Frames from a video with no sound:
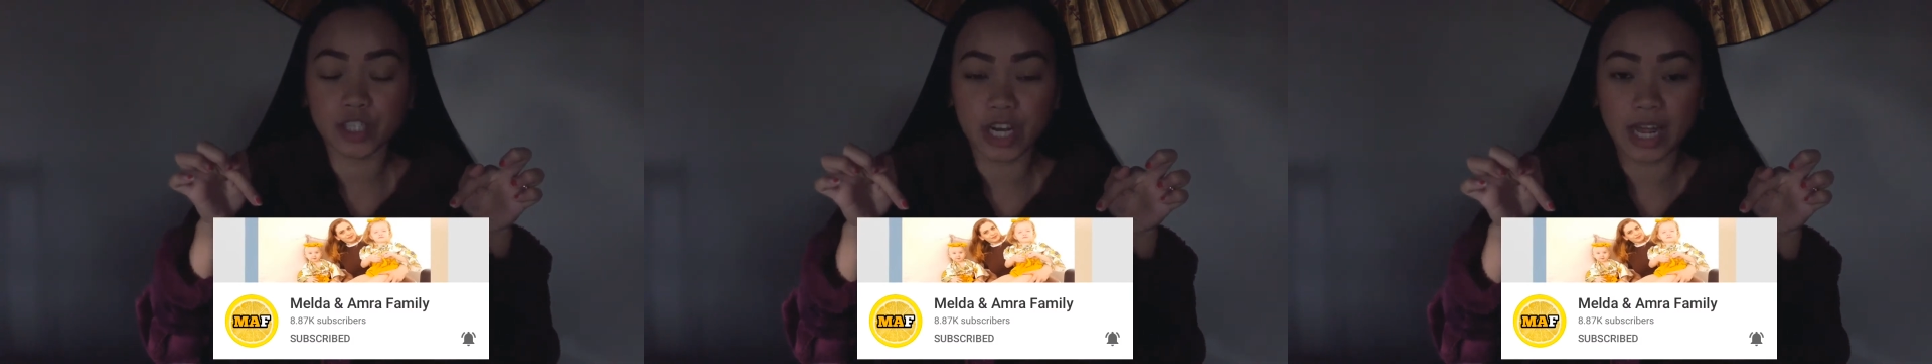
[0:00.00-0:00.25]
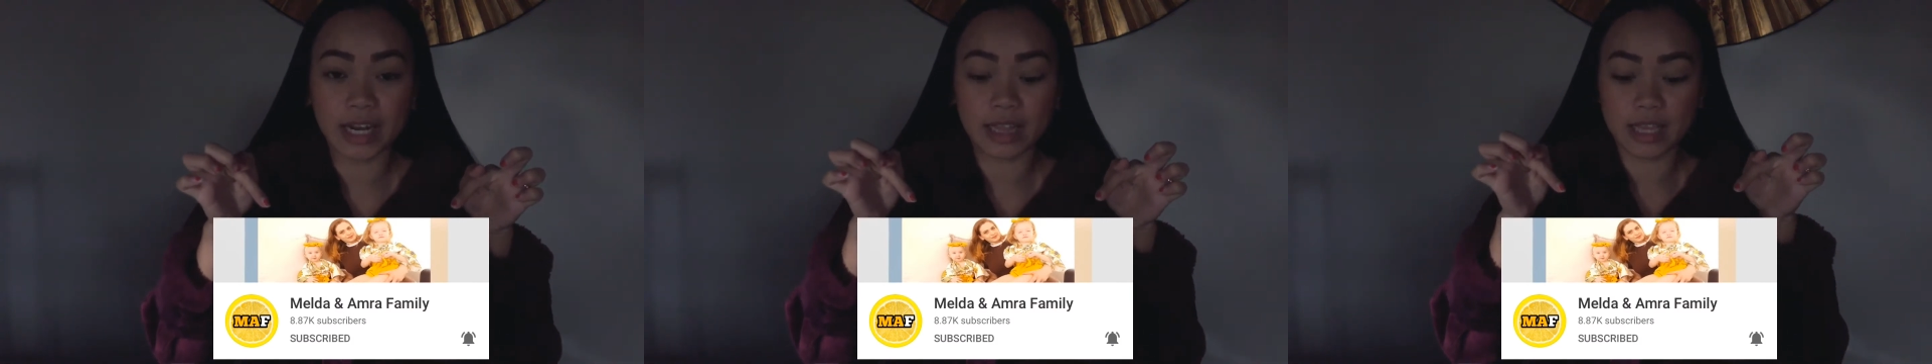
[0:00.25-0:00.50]

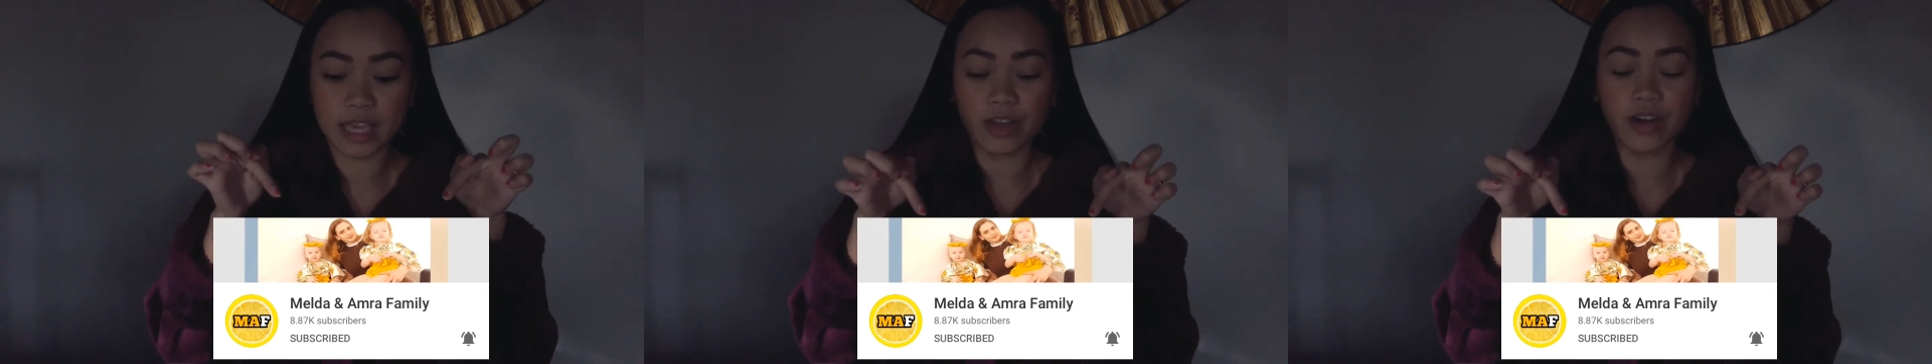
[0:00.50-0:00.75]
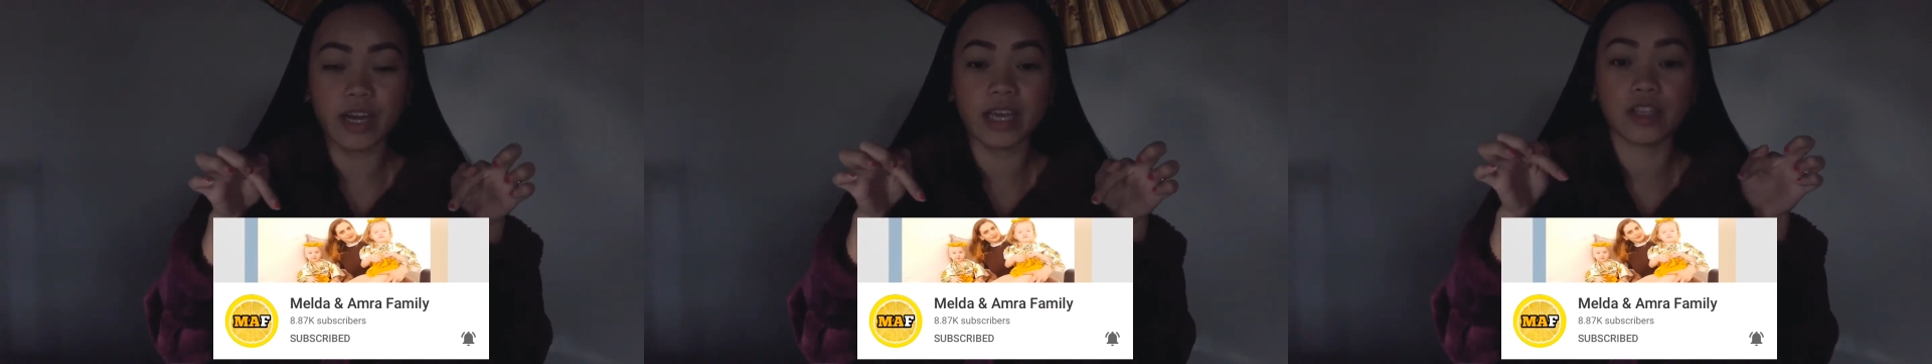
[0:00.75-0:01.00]
channel
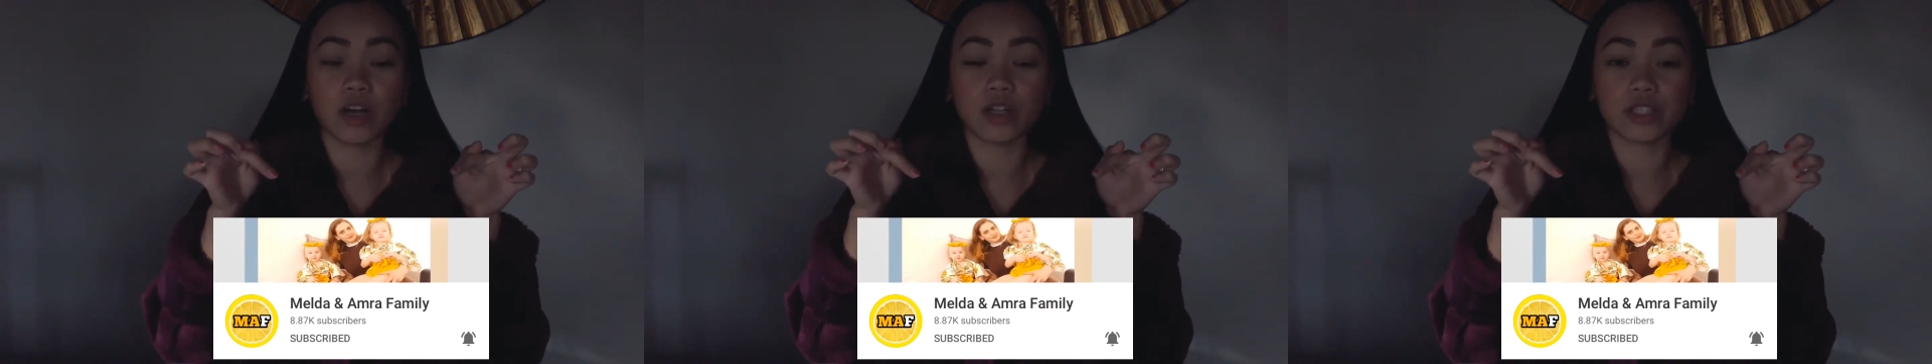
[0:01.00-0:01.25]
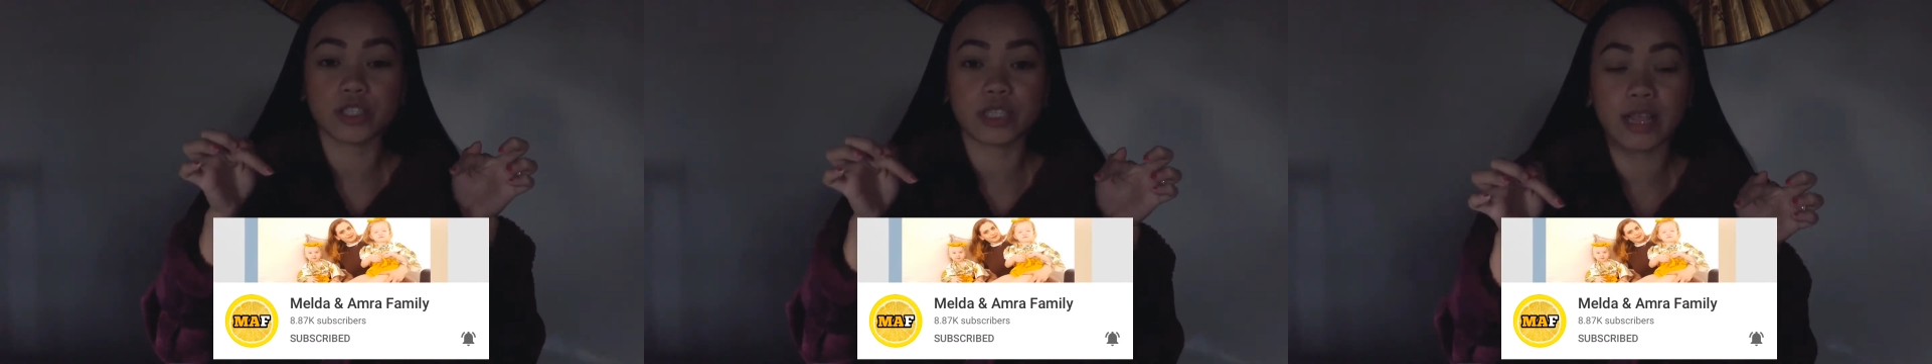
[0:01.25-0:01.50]
here and
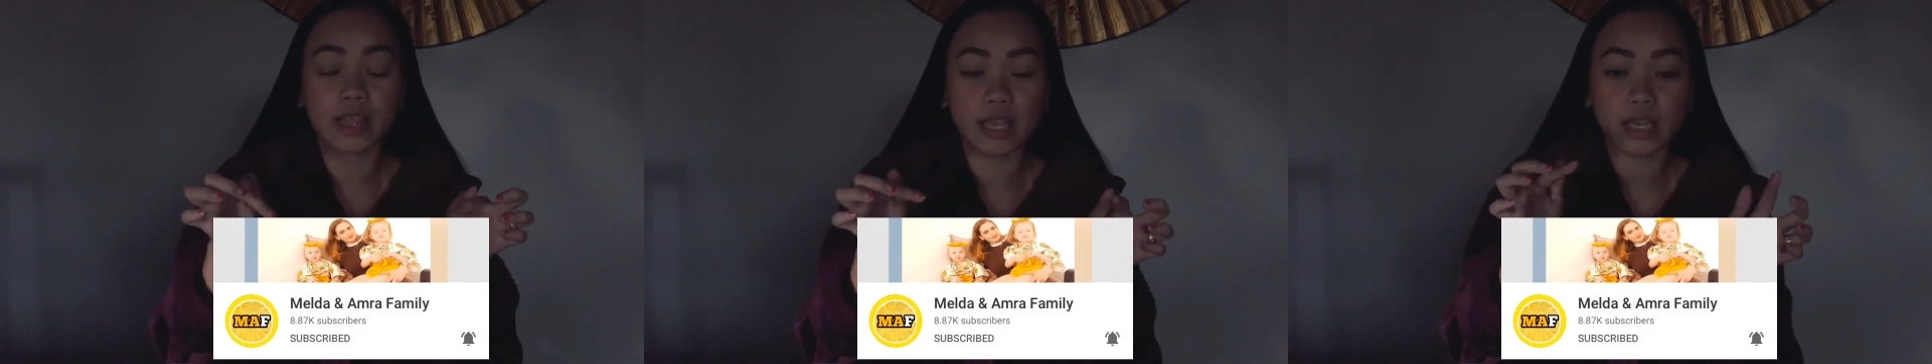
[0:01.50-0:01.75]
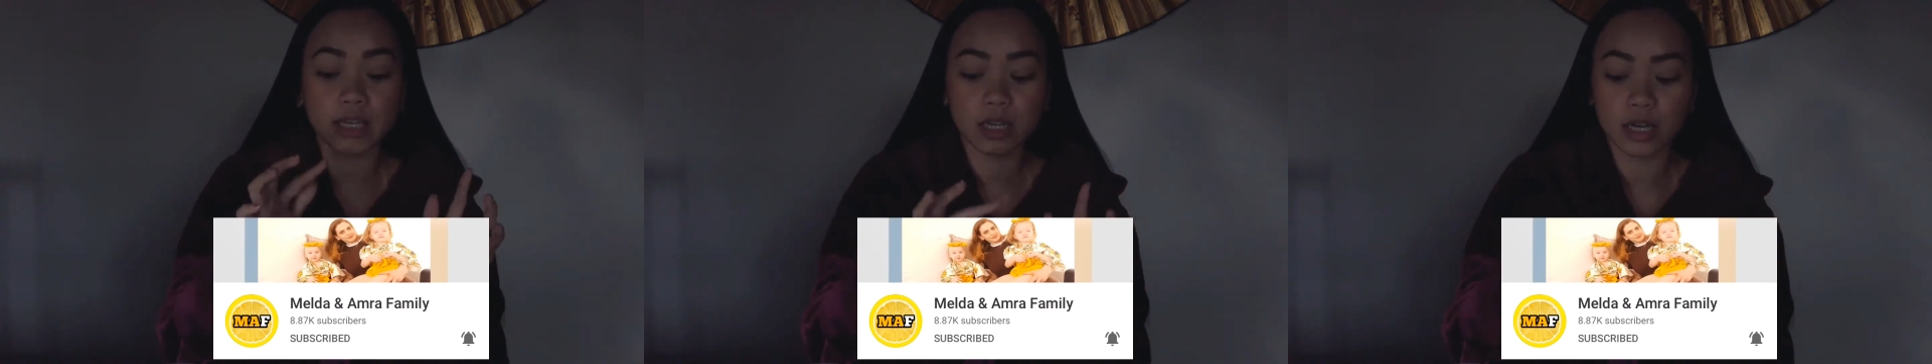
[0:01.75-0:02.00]
also the
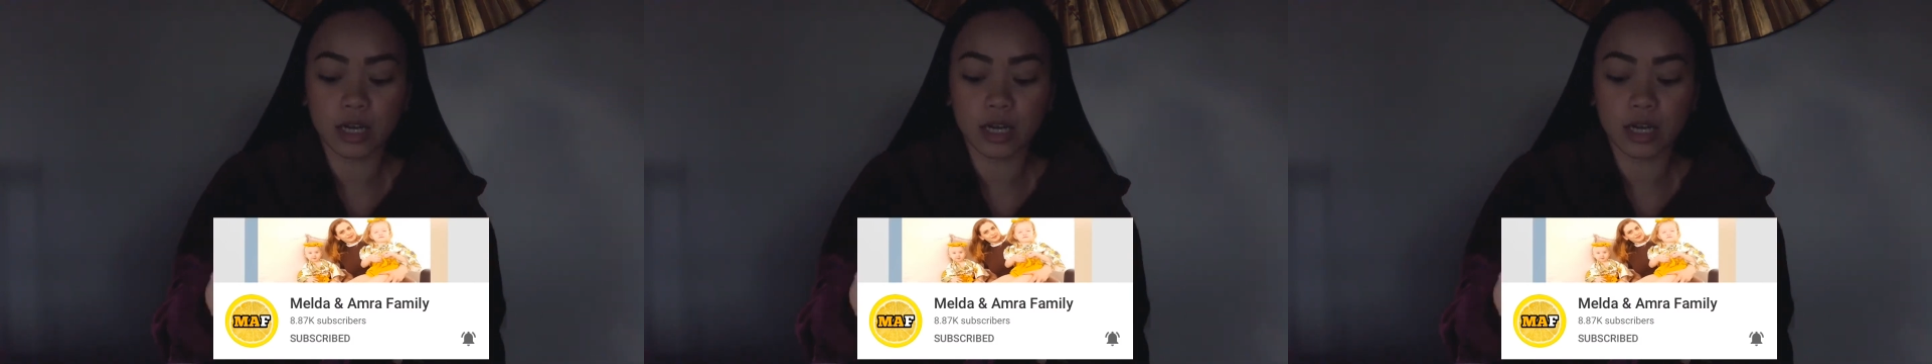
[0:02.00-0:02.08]
link